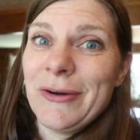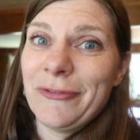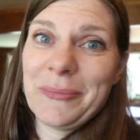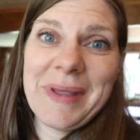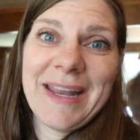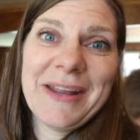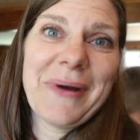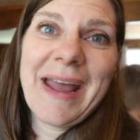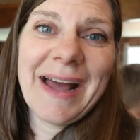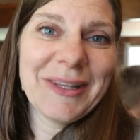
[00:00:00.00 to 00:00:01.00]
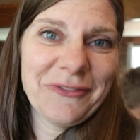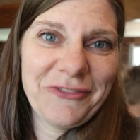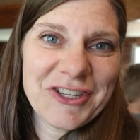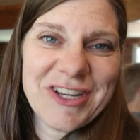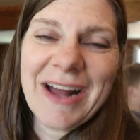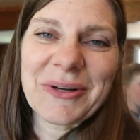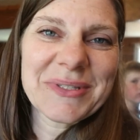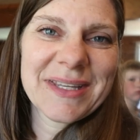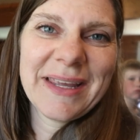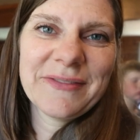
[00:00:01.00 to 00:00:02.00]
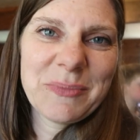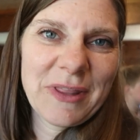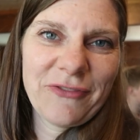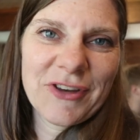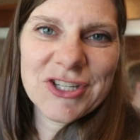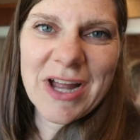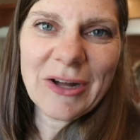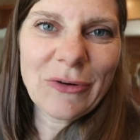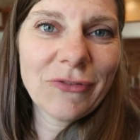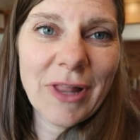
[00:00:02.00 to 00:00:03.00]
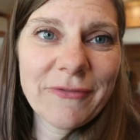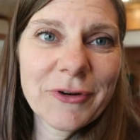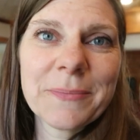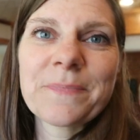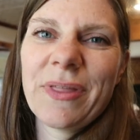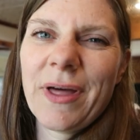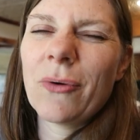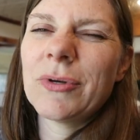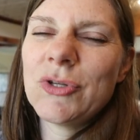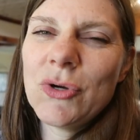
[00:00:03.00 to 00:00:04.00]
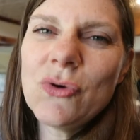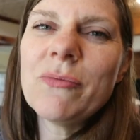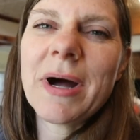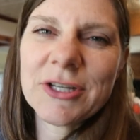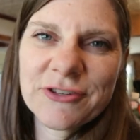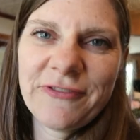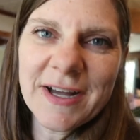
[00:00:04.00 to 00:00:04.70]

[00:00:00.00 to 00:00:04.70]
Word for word: for me anyway, I love fish tacos. It gives me the fish taco flavor without too much